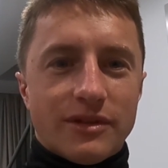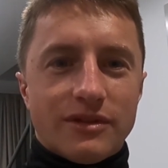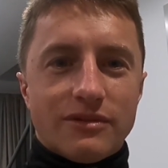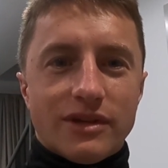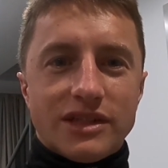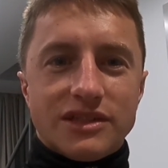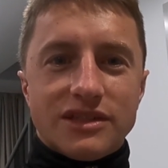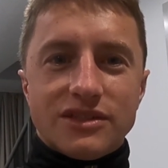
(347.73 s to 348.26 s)
that the
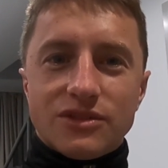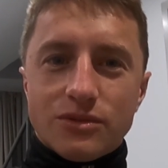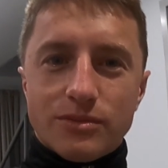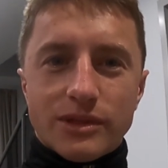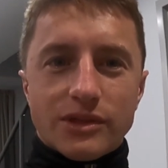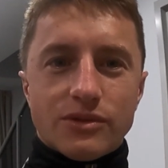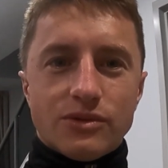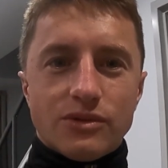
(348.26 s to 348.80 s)
racing's all
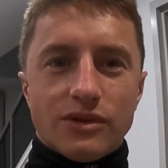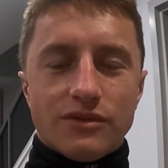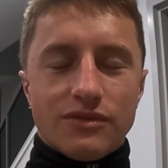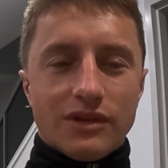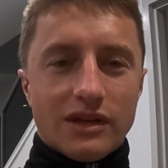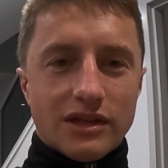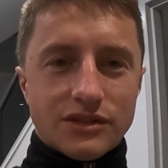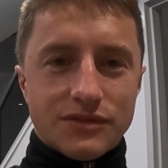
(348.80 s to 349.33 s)
been called off
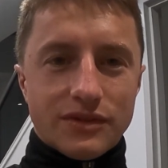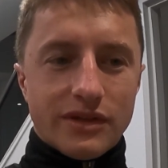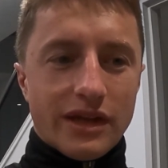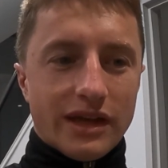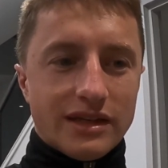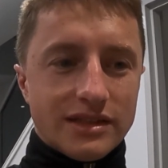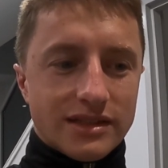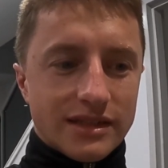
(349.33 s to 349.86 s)
the last few
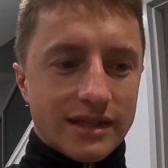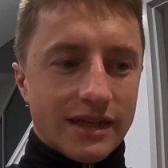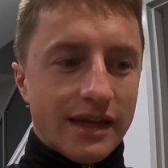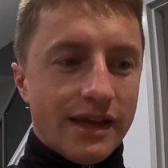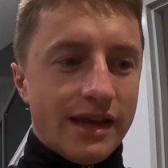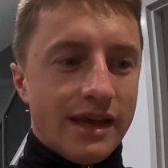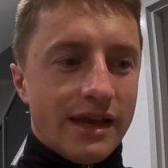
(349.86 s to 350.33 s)
days and